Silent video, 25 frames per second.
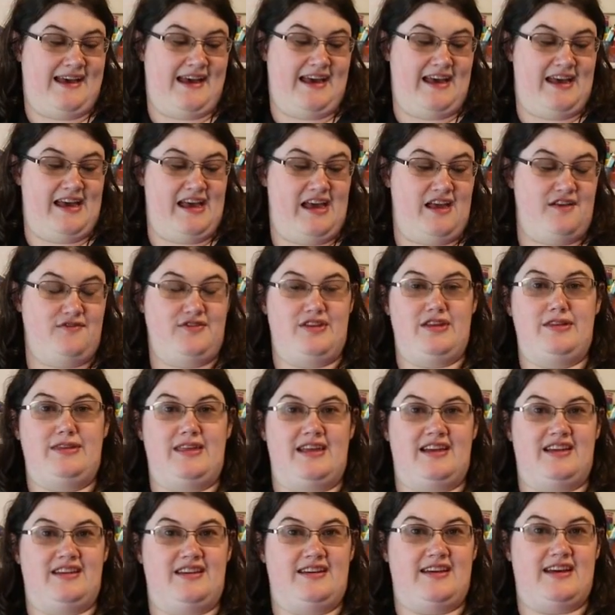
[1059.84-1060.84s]
uh, if you
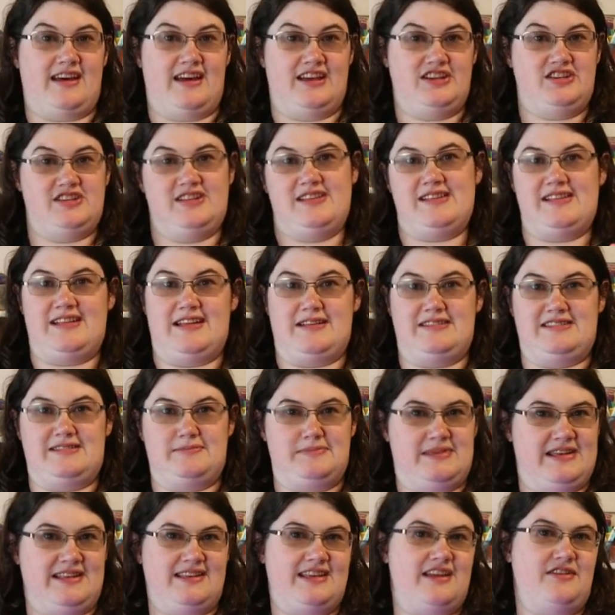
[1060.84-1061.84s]
think I should have done
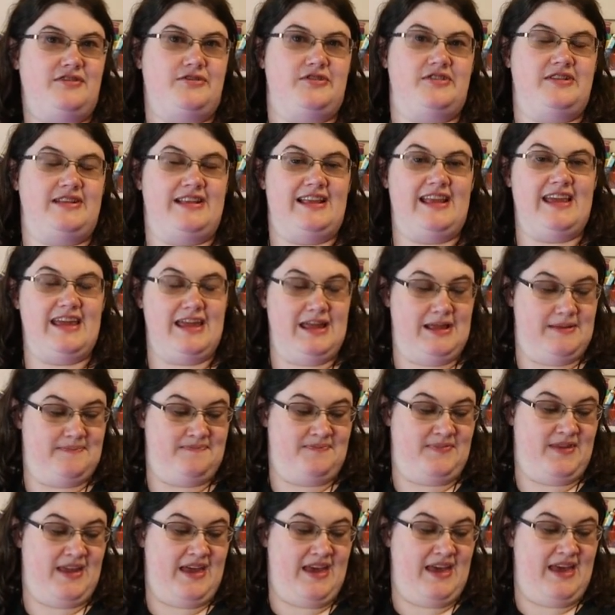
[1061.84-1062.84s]
something differently.
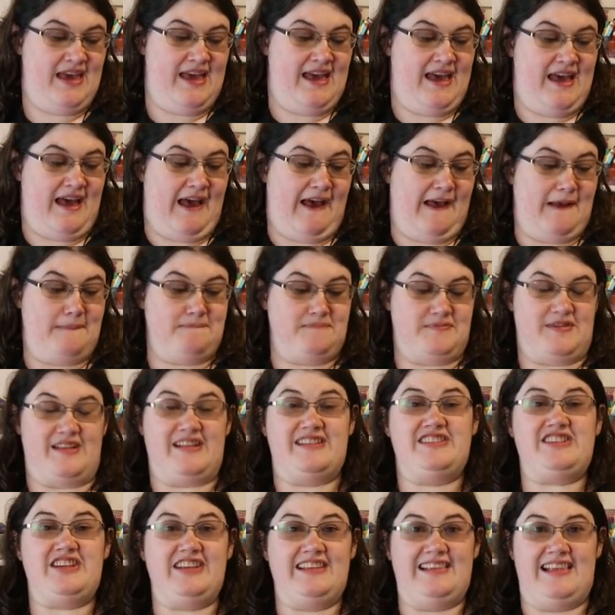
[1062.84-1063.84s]
Um,
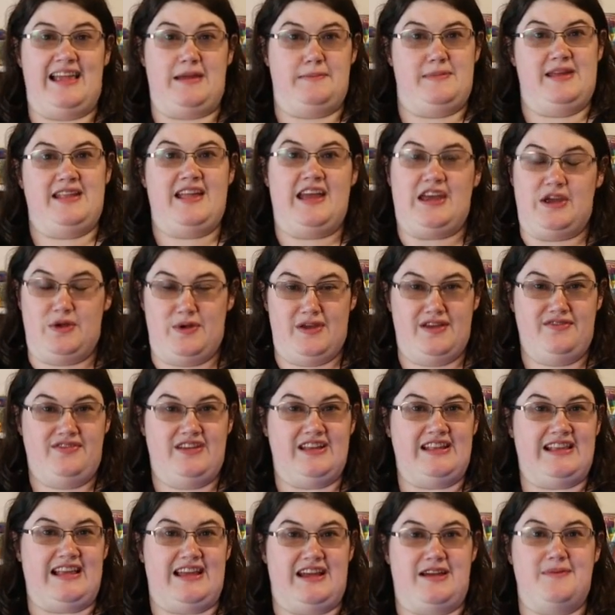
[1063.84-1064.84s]
and just let me know
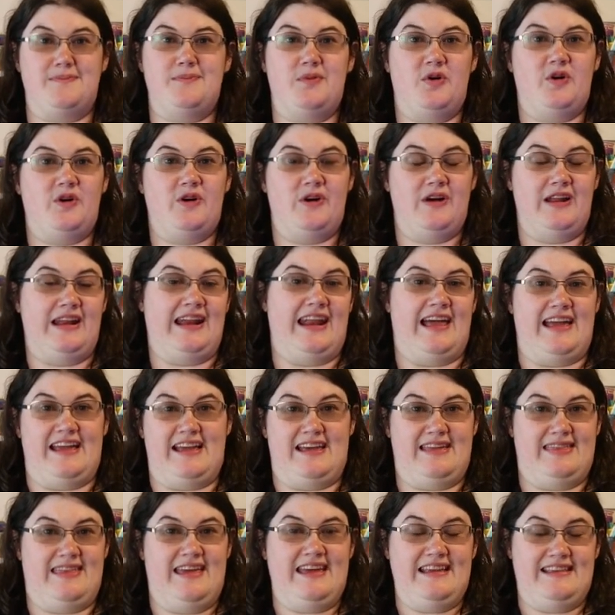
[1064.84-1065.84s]
if you'd like more
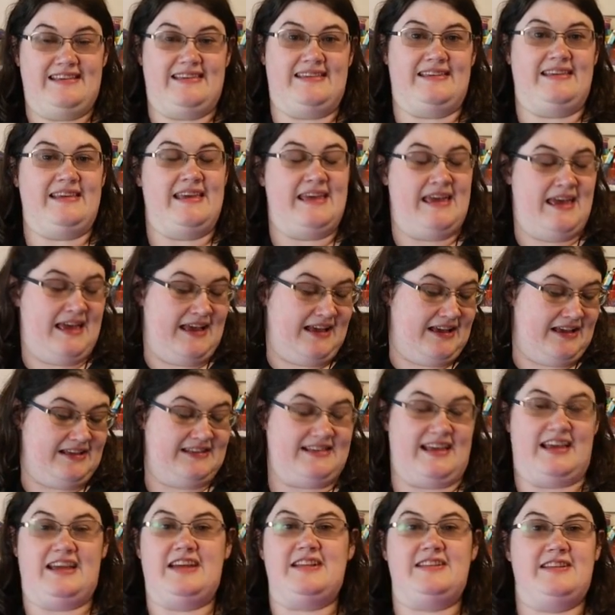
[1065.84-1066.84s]
like this,
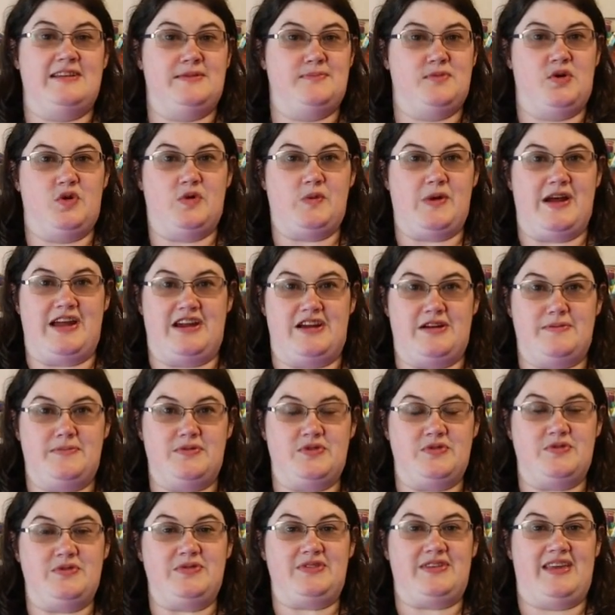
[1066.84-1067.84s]
because I could do more
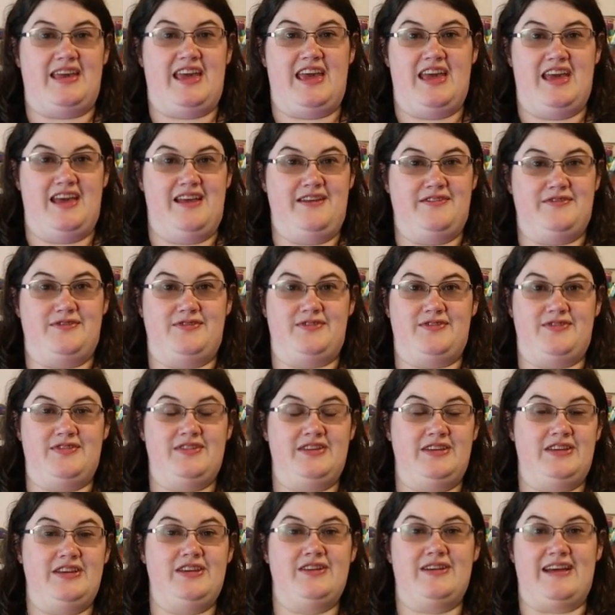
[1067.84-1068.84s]
wearables
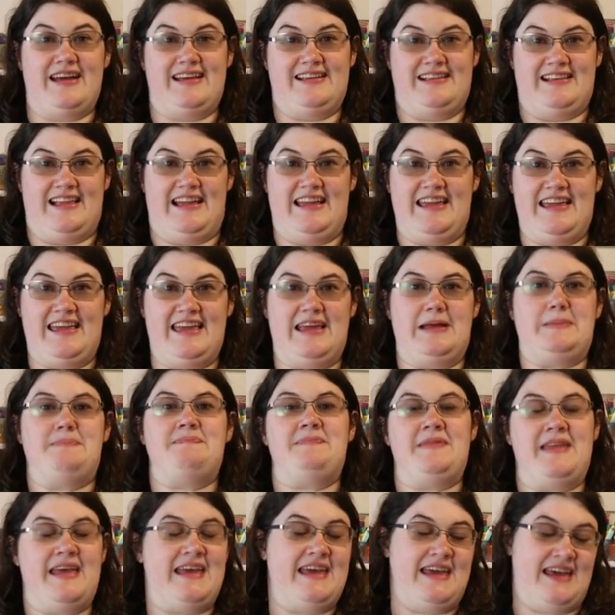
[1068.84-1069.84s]
if you guys like it.
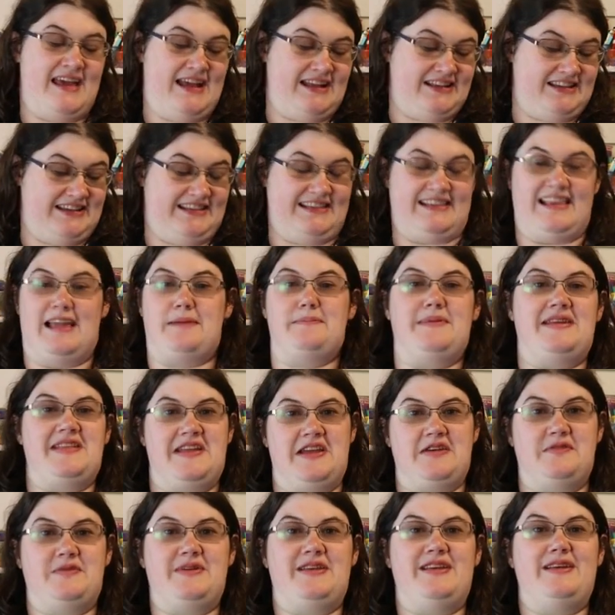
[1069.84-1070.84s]
Just let me
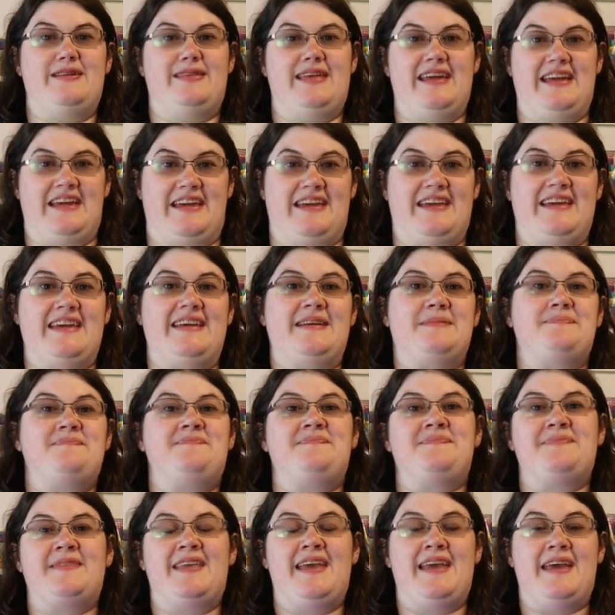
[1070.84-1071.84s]
know what you think.
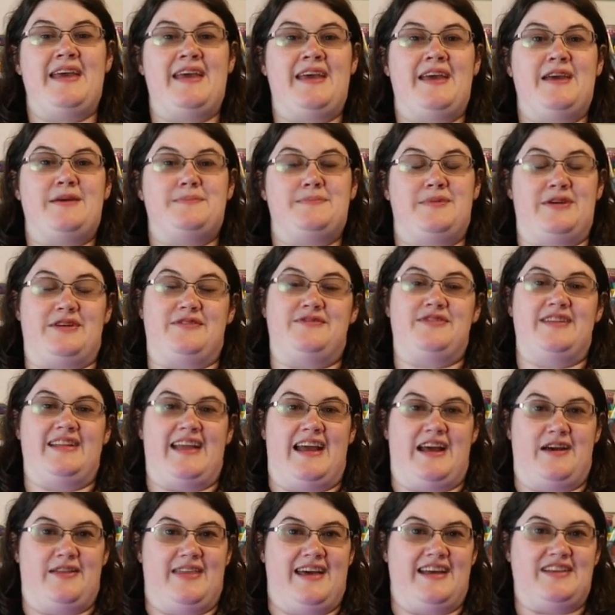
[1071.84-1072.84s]
But for
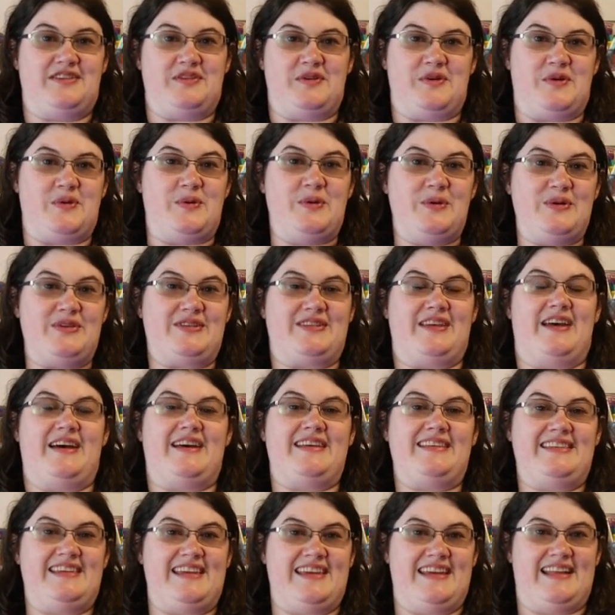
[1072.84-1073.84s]
now, that's all. So
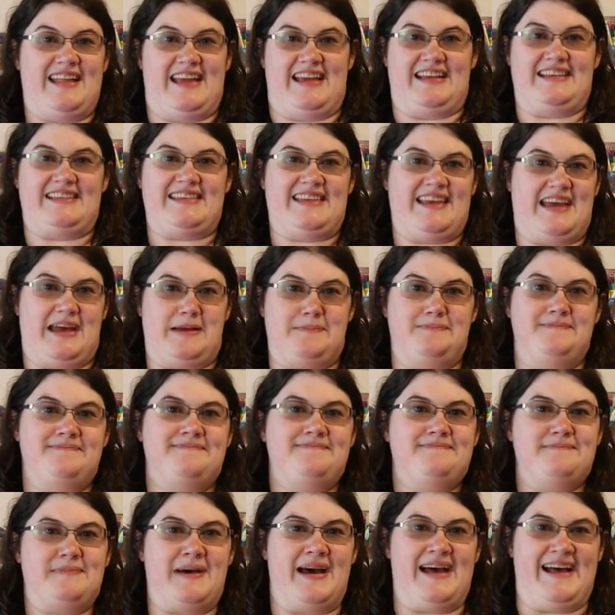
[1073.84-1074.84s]
I'll see you next time.
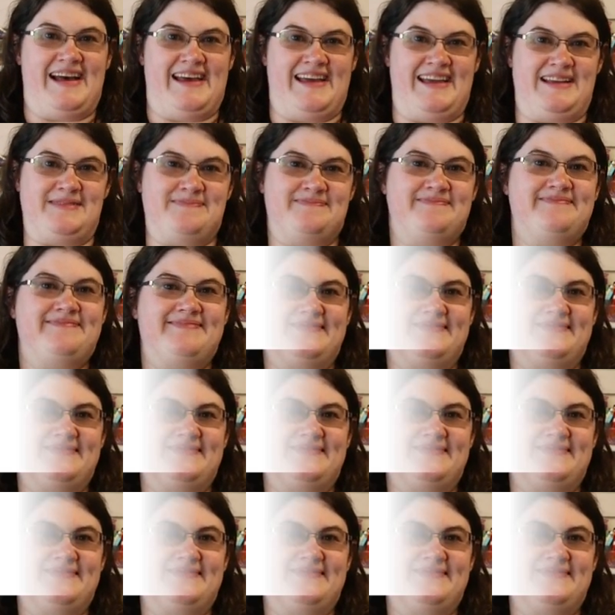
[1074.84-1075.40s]
Bye.